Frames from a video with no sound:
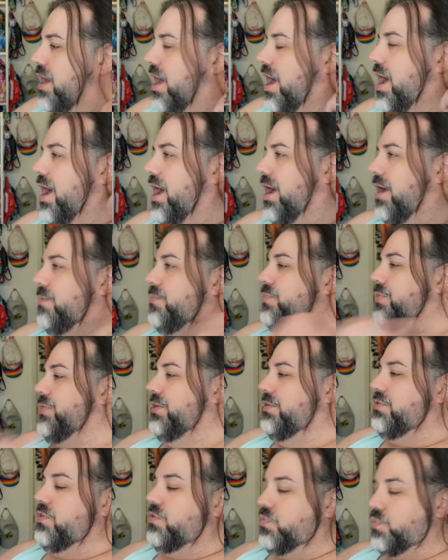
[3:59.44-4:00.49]
Um,
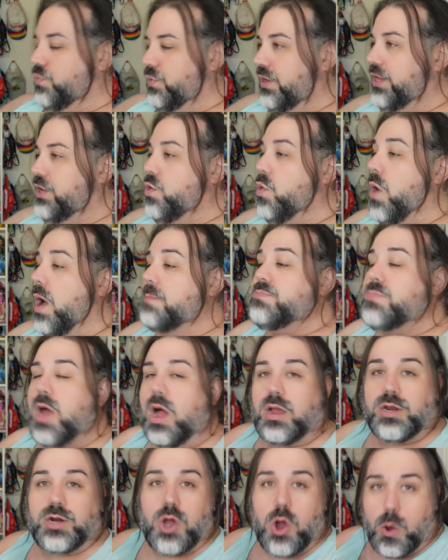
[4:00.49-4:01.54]
this is really cool. I'm
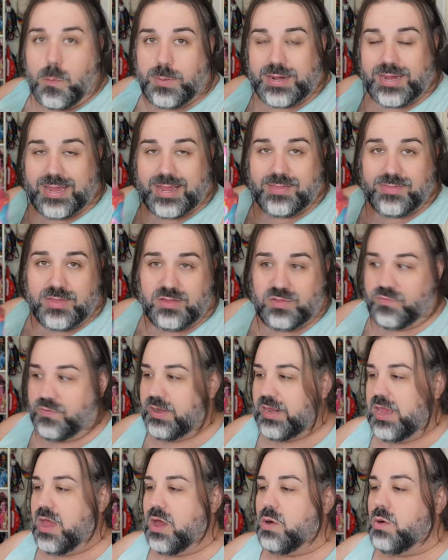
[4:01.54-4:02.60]
not going to open it in this
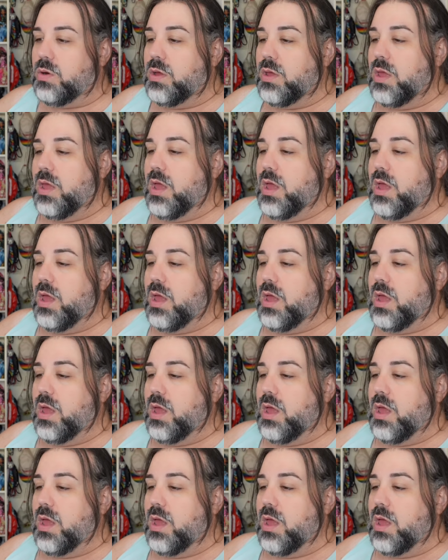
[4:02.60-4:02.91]
video,